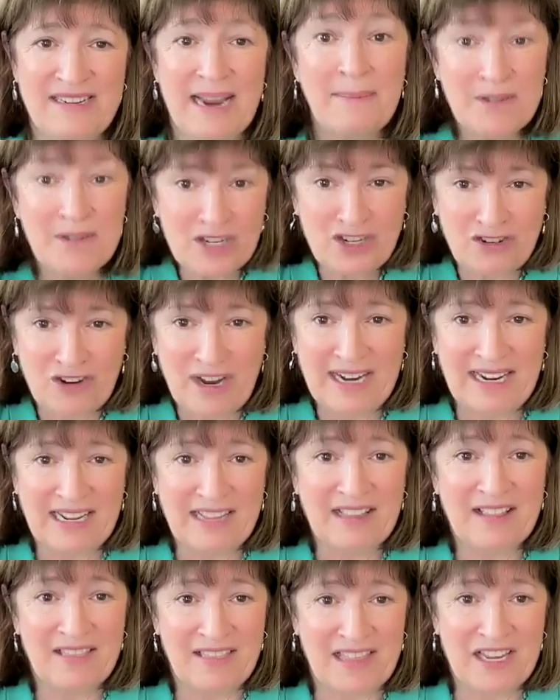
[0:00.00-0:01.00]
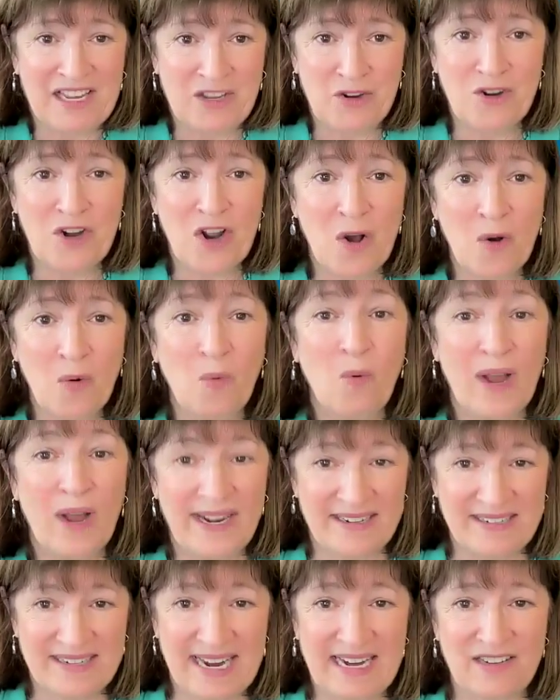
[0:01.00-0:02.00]
demonstrating that you know
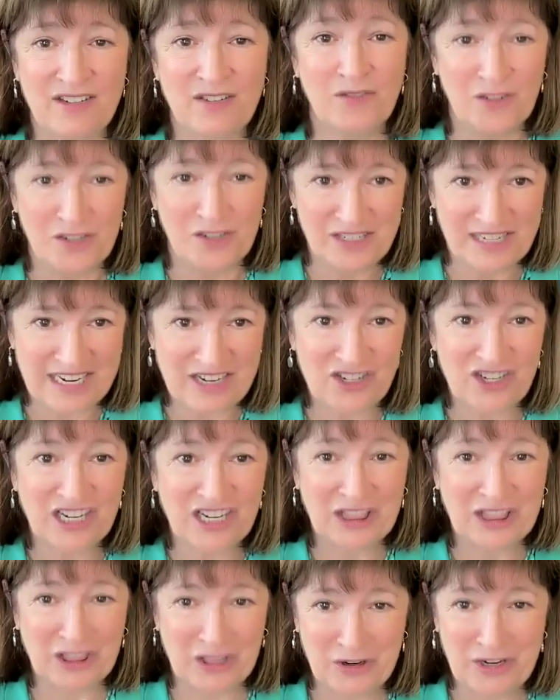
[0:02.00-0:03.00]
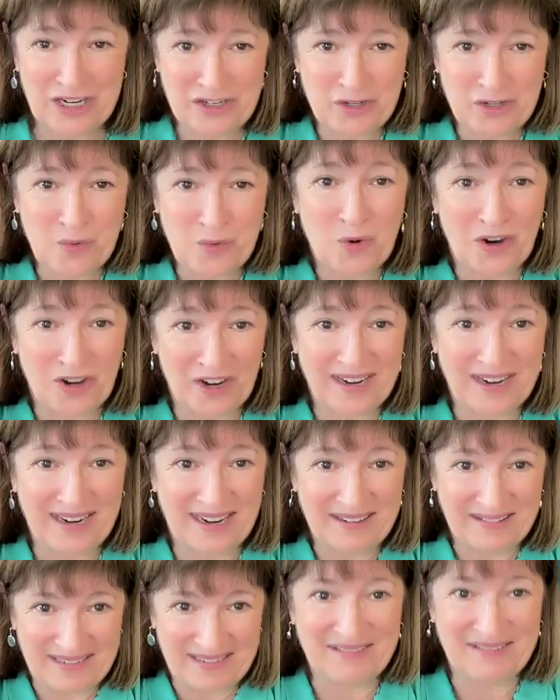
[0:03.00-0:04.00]
what it takes for teaching and learning to work
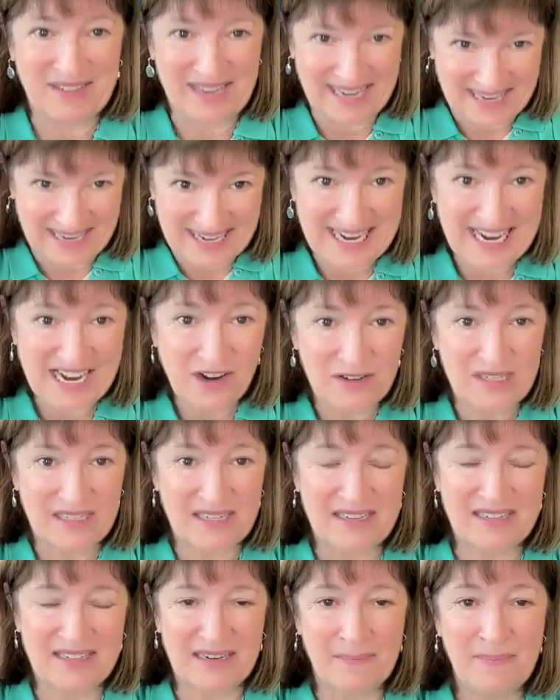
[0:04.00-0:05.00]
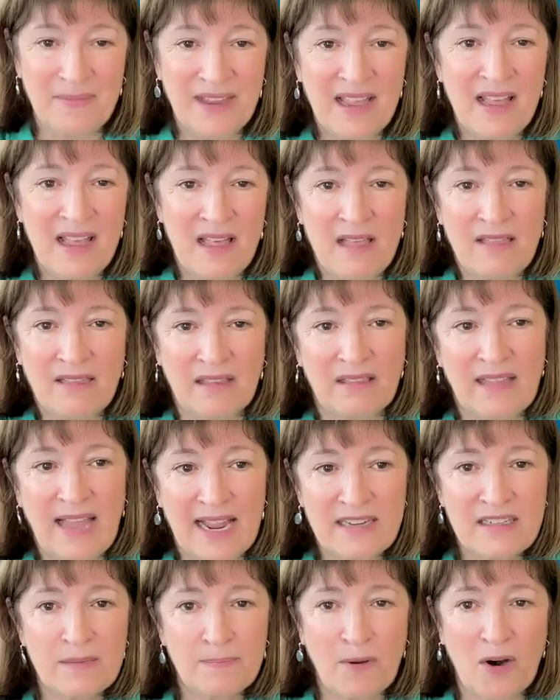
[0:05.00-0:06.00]
in an ecosystem, the
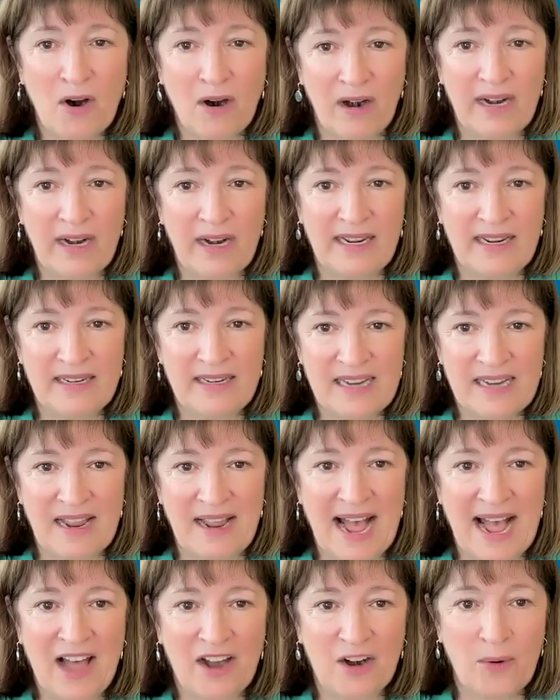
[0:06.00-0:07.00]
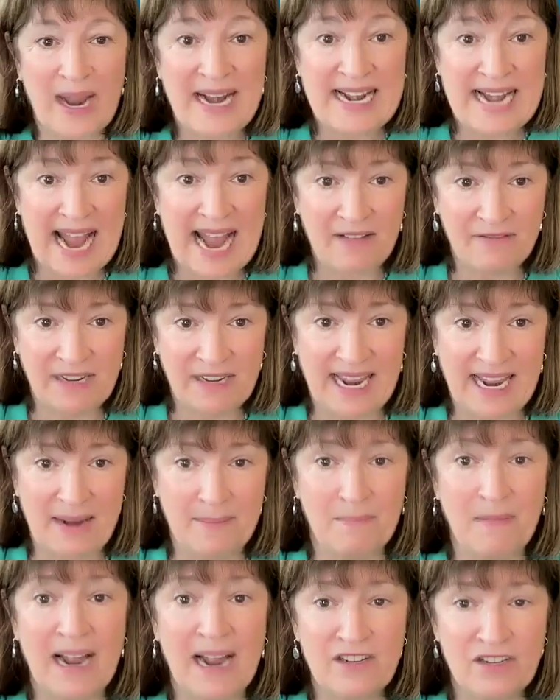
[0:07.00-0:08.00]
last part is how do I
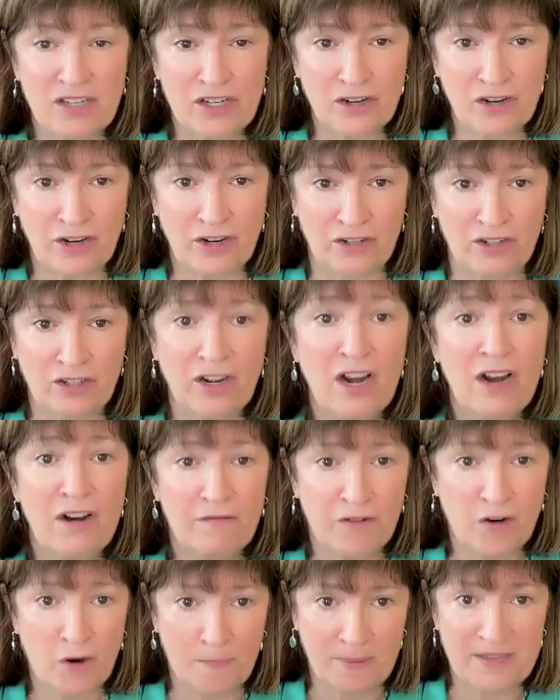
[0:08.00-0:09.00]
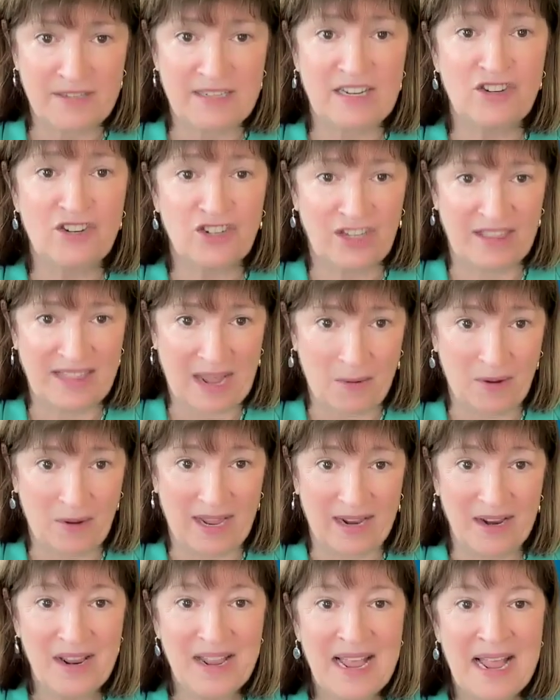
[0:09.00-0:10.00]
navigate my search for a position that
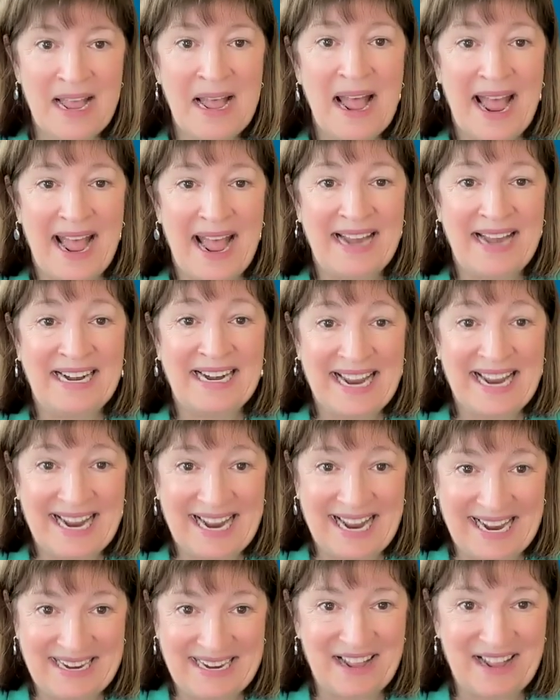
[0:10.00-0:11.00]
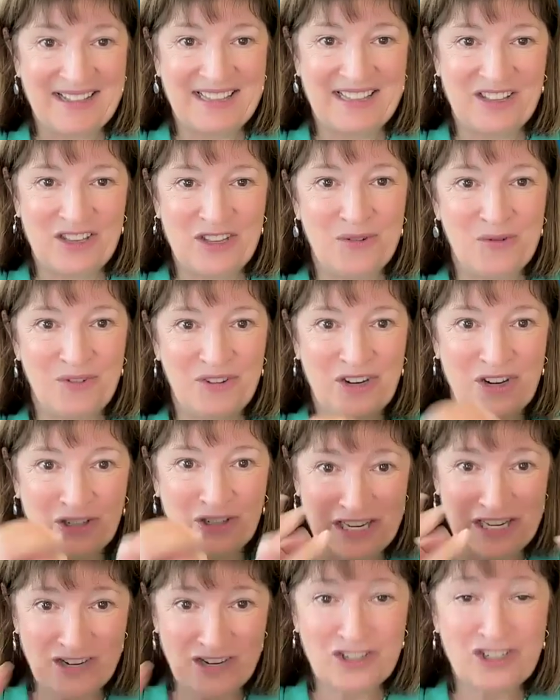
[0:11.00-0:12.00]
way? And again,
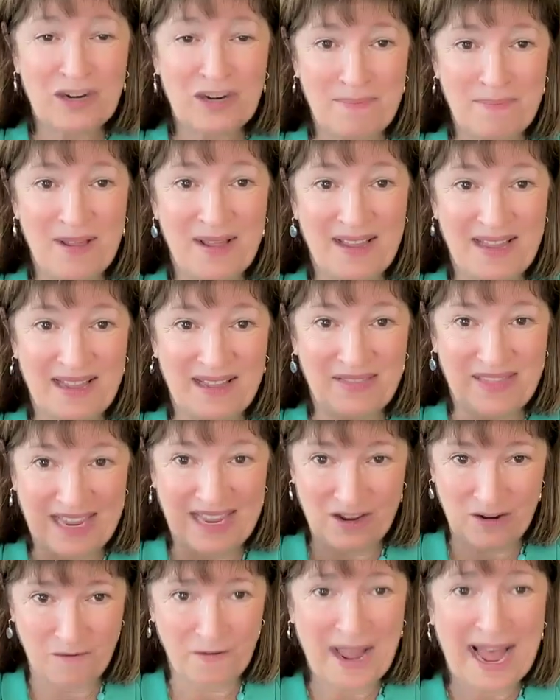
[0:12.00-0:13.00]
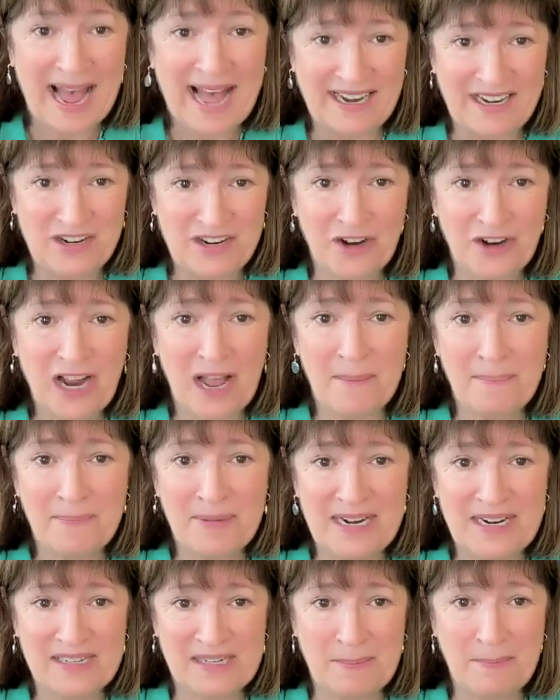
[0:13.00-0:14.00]
your leadership that you've had in your
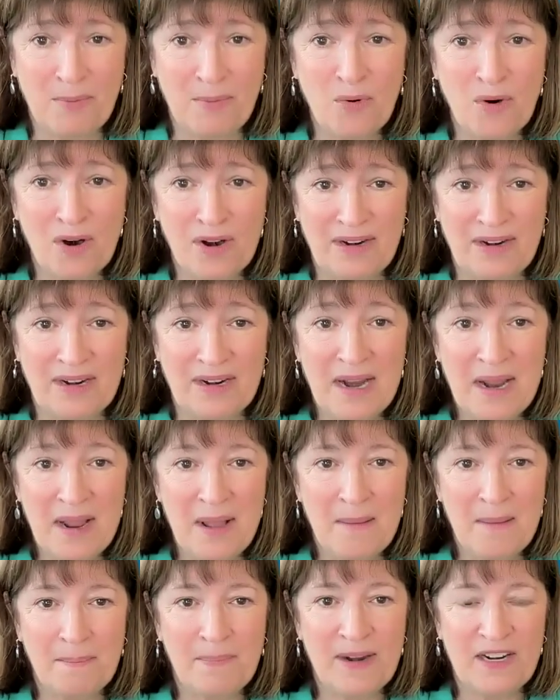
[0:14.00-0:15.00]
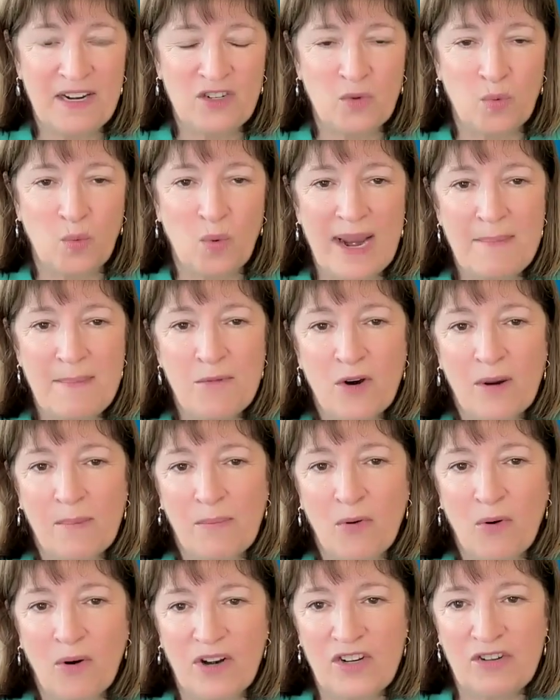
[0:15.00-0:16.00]
company is important, but it's way more
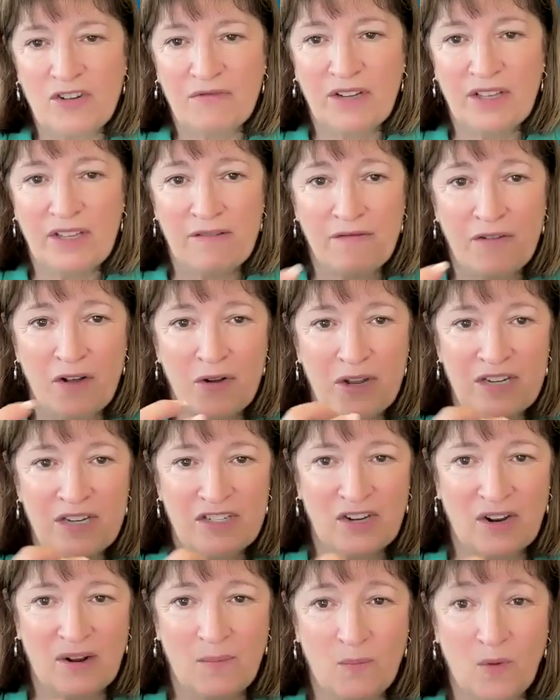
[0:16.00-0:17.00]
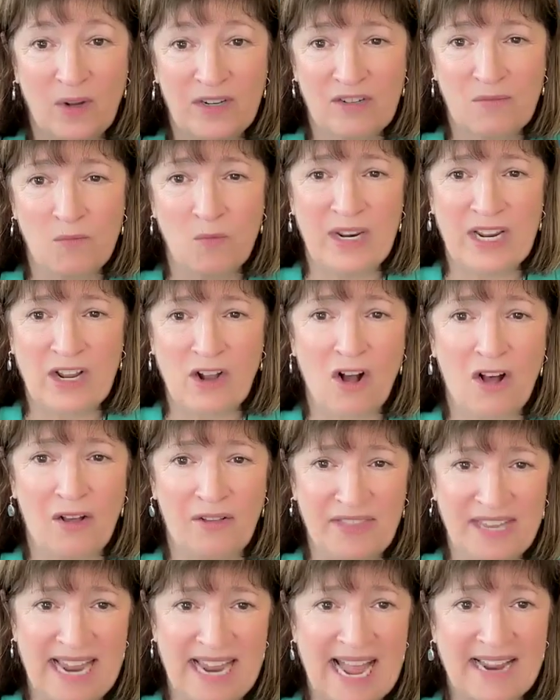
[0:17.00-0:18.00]
important to really focus on what we
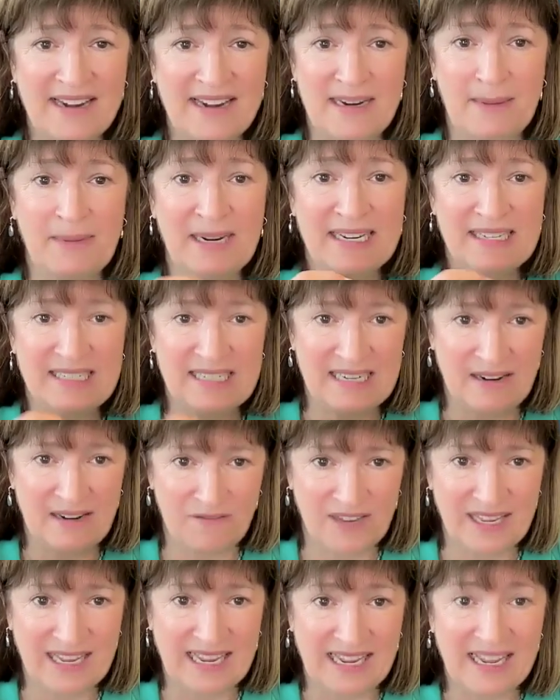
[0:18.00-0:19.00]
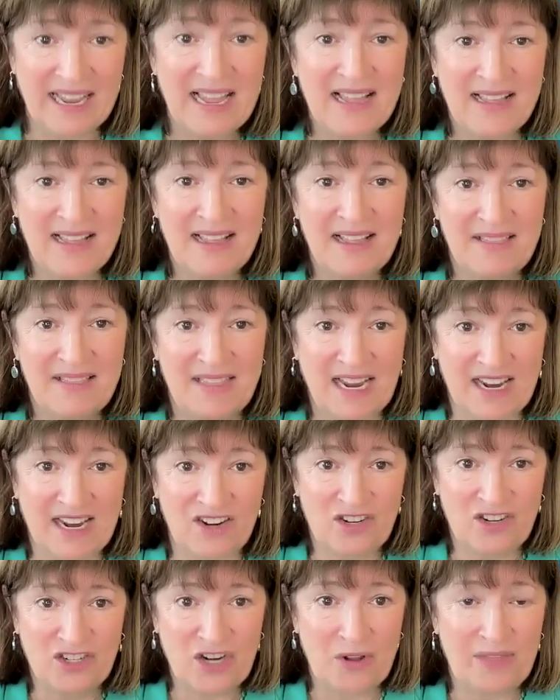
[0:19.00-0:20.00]
call the academic CV that
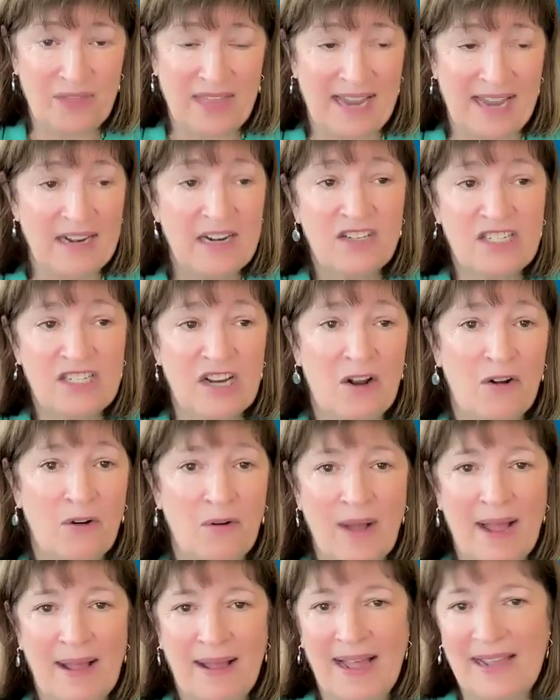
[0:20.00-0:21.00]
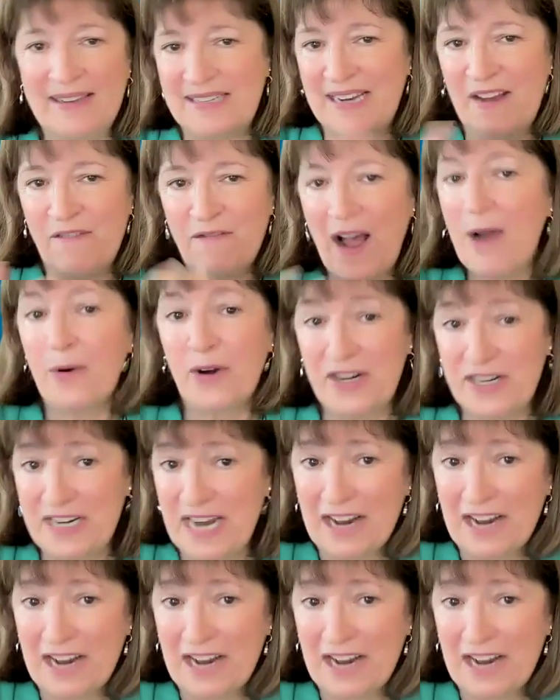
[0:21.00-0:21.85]
can show that. So as if I were